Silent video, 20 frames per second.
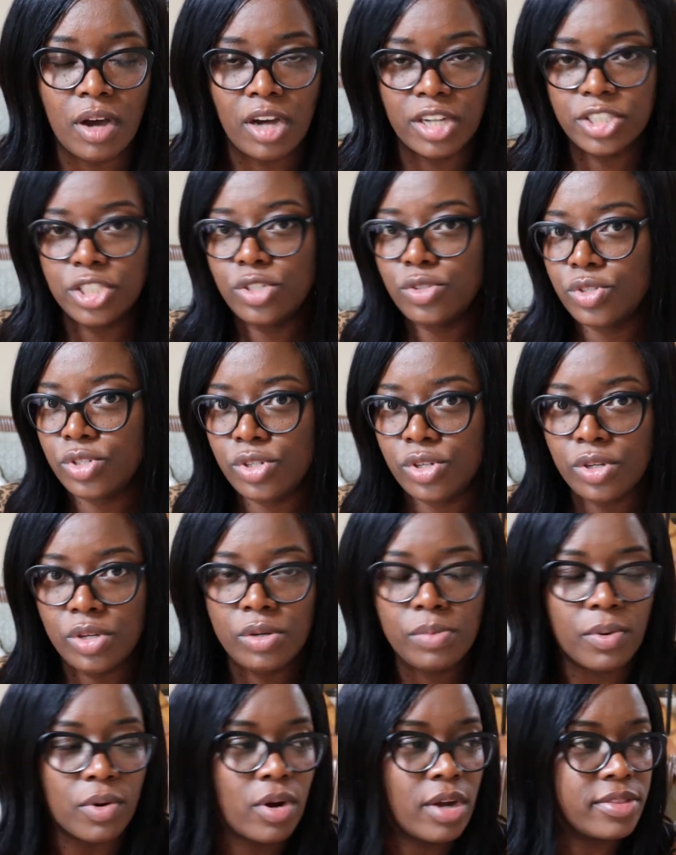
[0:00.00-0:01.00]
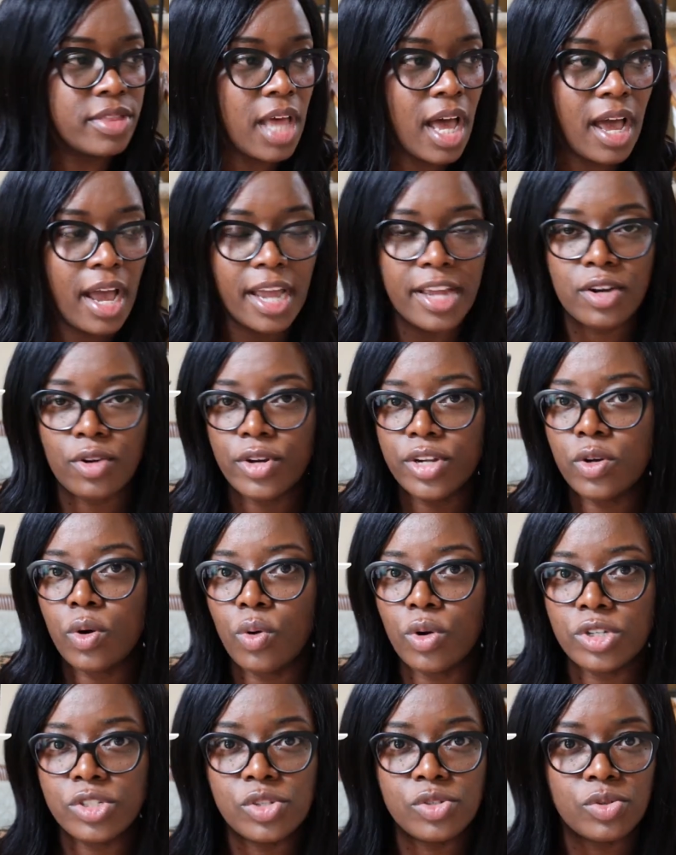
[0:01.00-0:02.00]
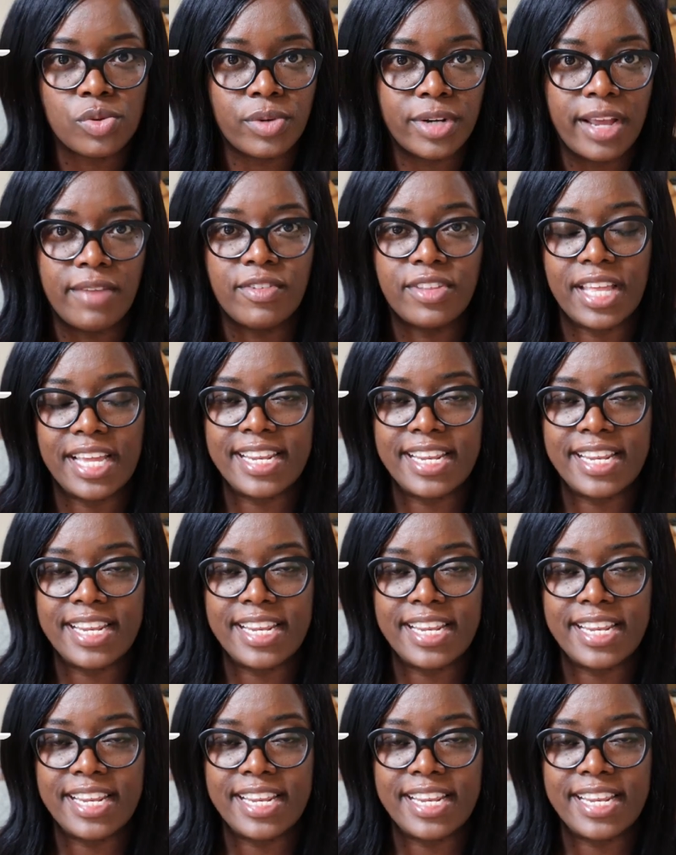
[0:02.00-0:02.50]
on YouTube or online or in courses or whatever.